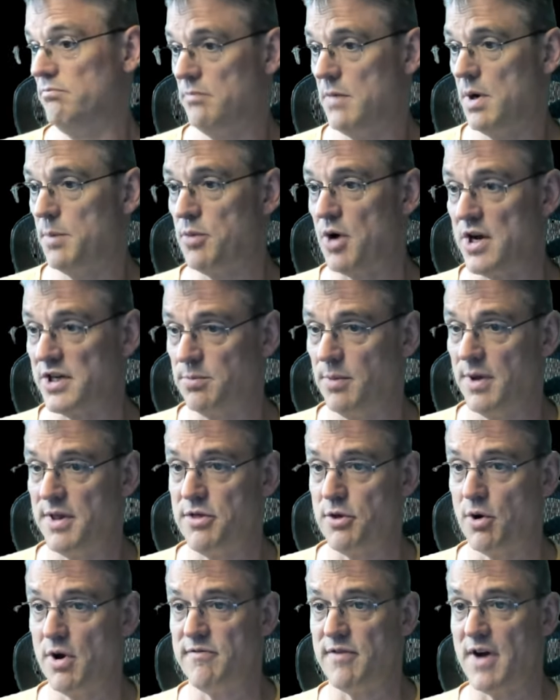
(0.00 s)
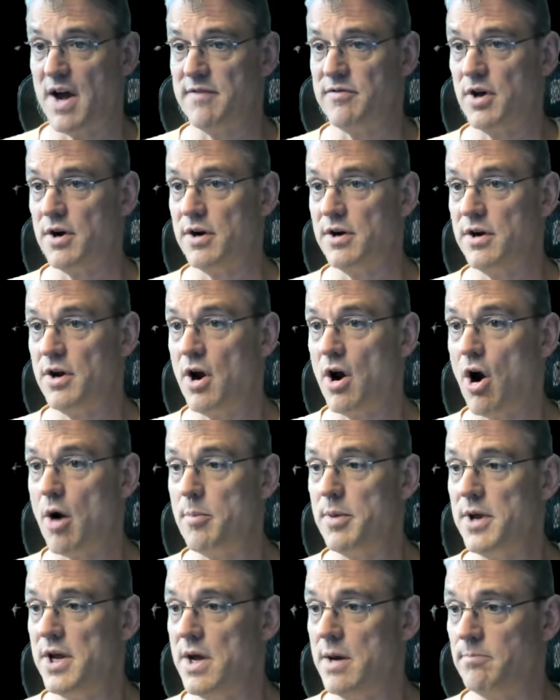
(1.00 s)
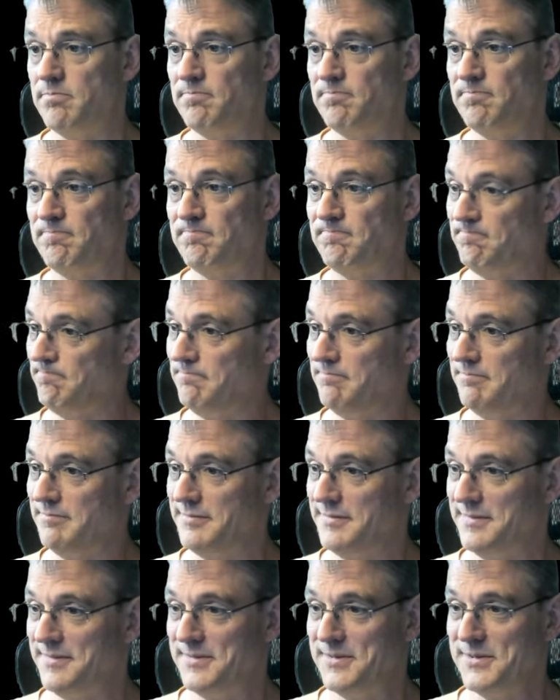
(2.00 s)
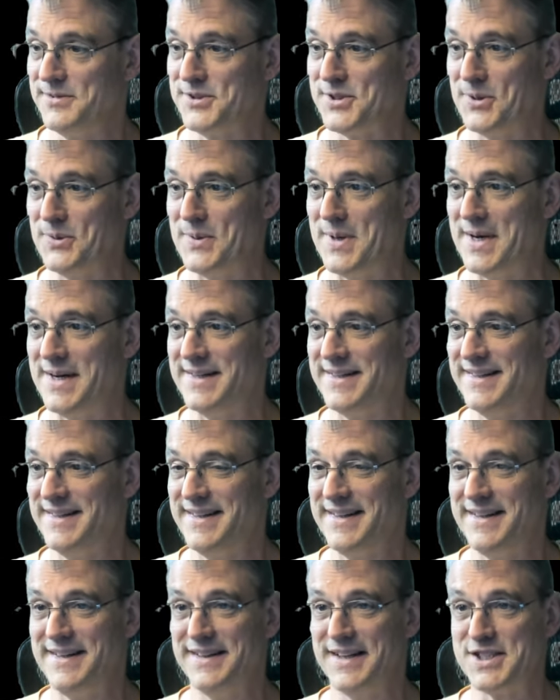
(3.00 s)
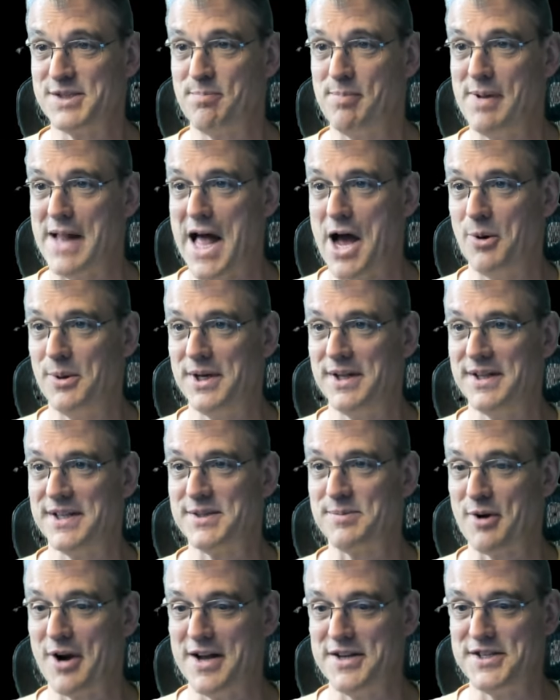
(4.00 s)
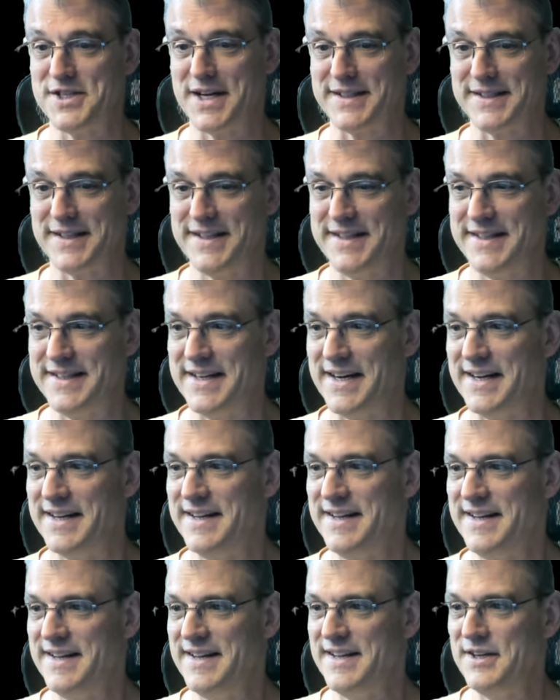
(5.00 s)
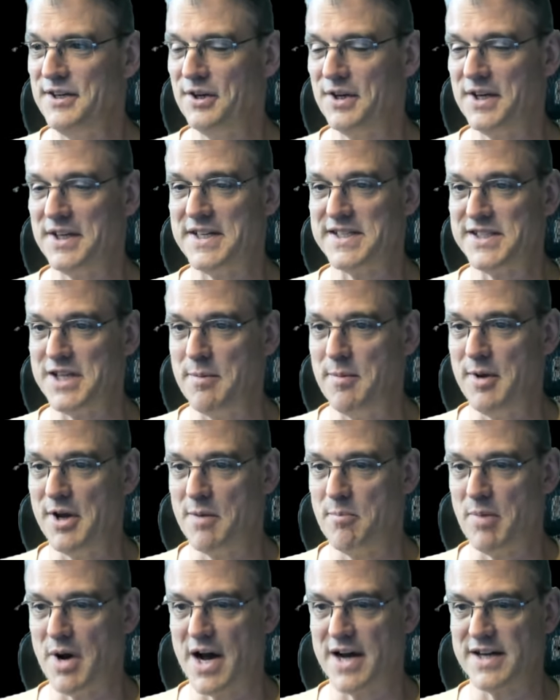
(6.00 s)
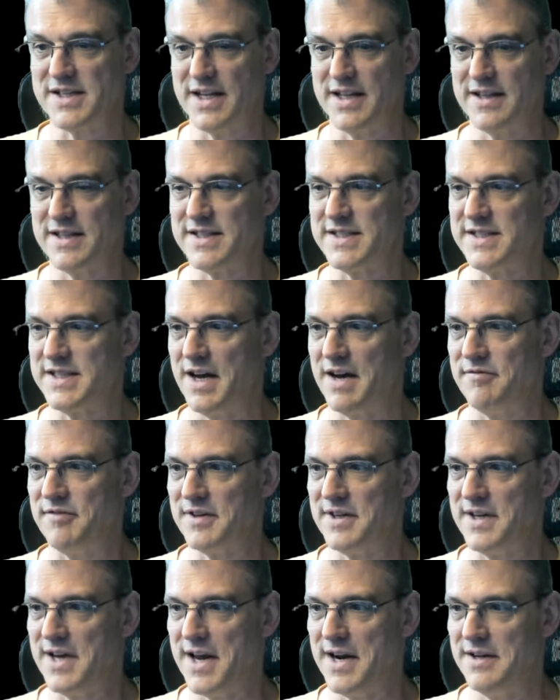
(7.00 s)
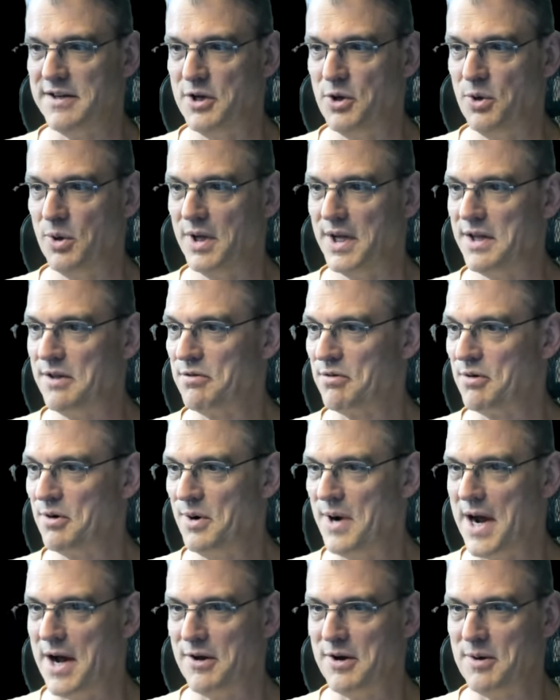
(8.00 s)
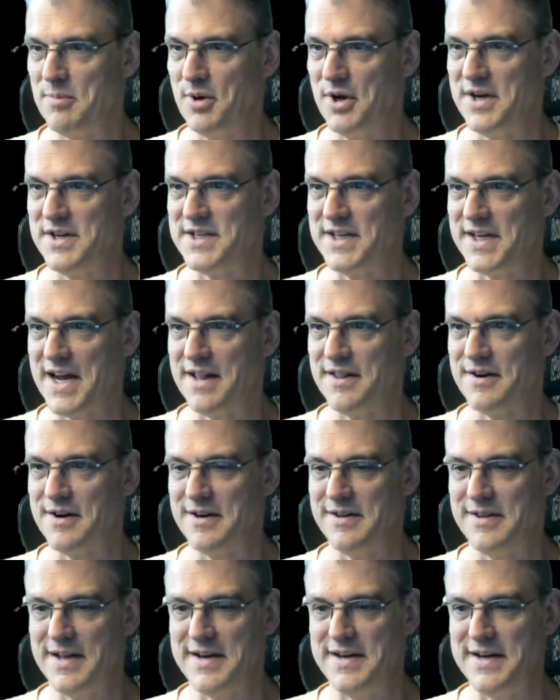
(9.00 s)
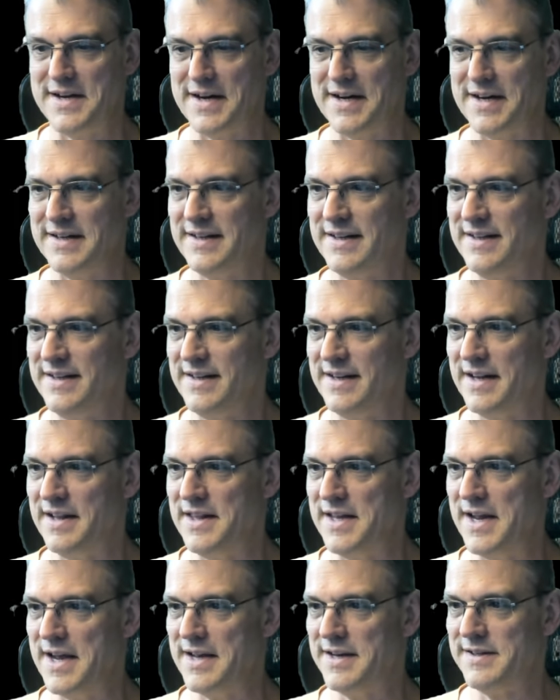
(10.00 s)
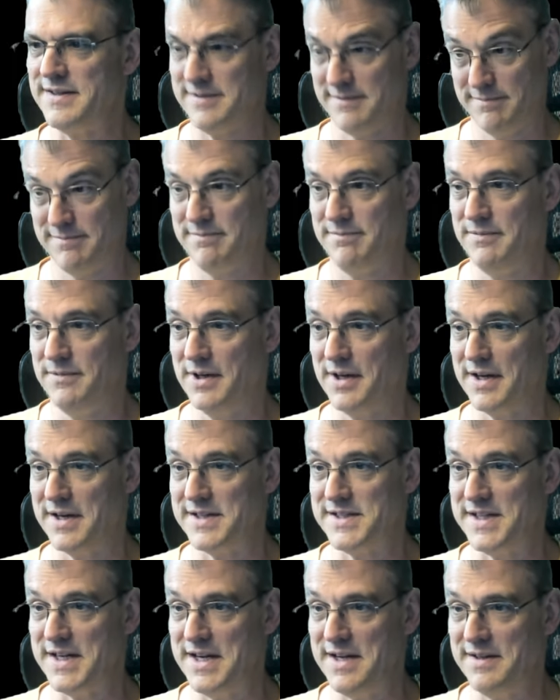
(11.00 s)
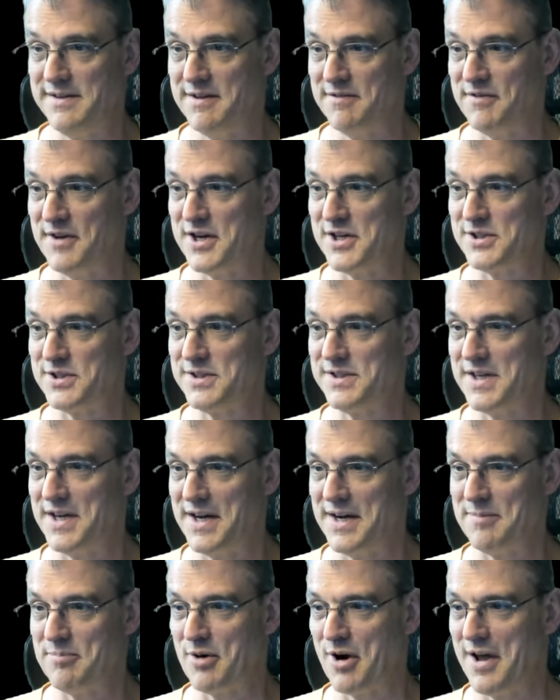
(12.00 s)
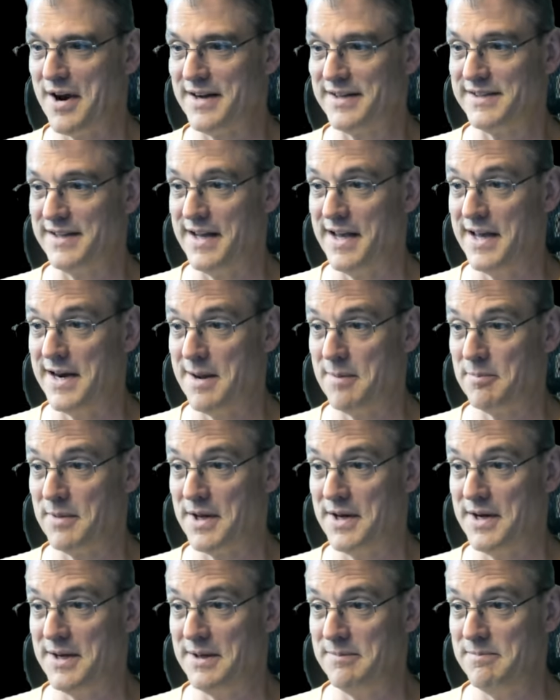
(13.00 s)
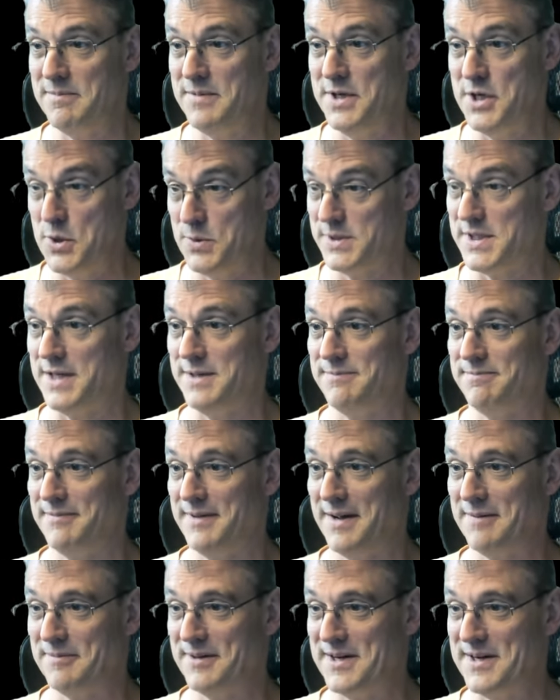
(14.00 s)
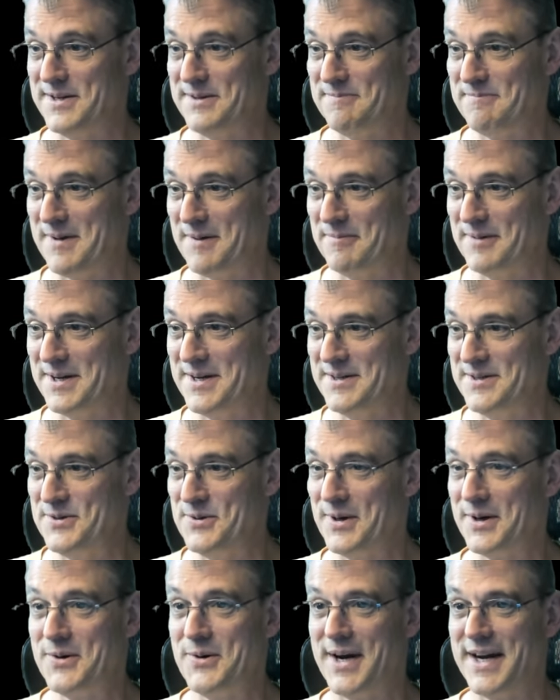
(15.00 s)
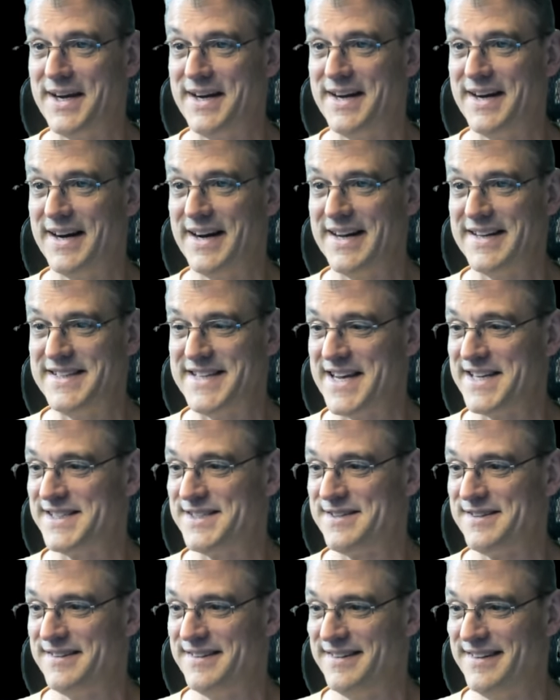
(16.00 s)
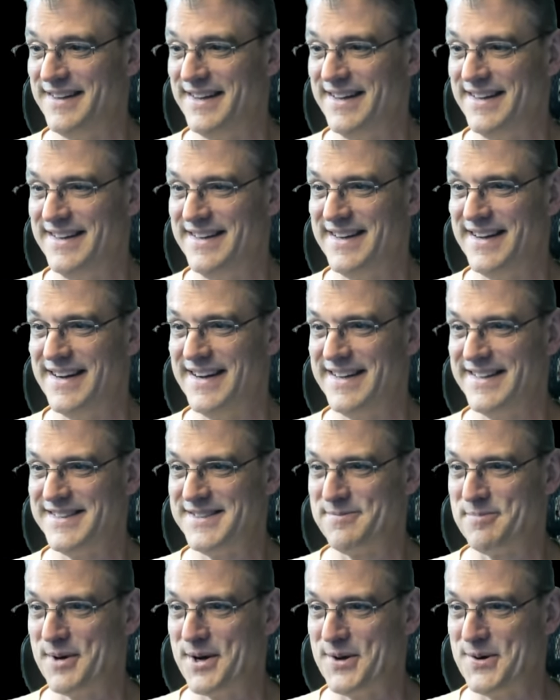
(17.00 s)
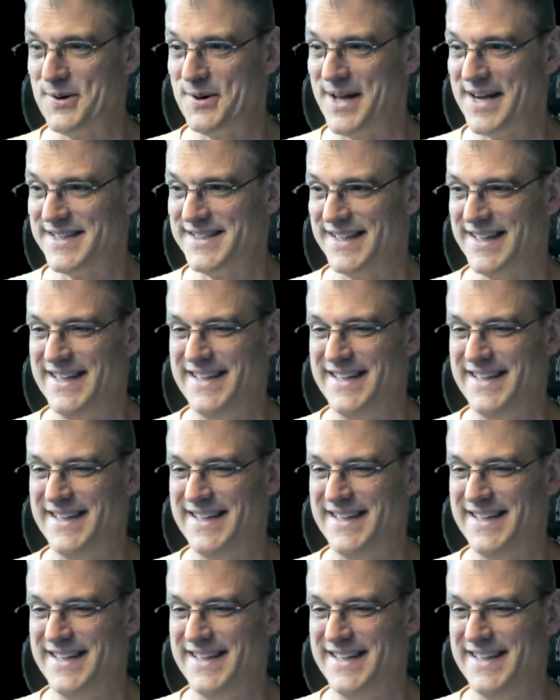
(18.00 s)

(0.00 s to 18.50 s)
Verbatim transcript: approximately 3,500 RPM. So uh, let's plow into this project and uh, you'll get to see me unboxing this stuff and kind of noodling through how to put it together. And then uh, in the end, you're going to see the finished uh, product and I'm going to use it. I'm going to, I'm going to do a quick uh, test and uh, it's pretty cool actually.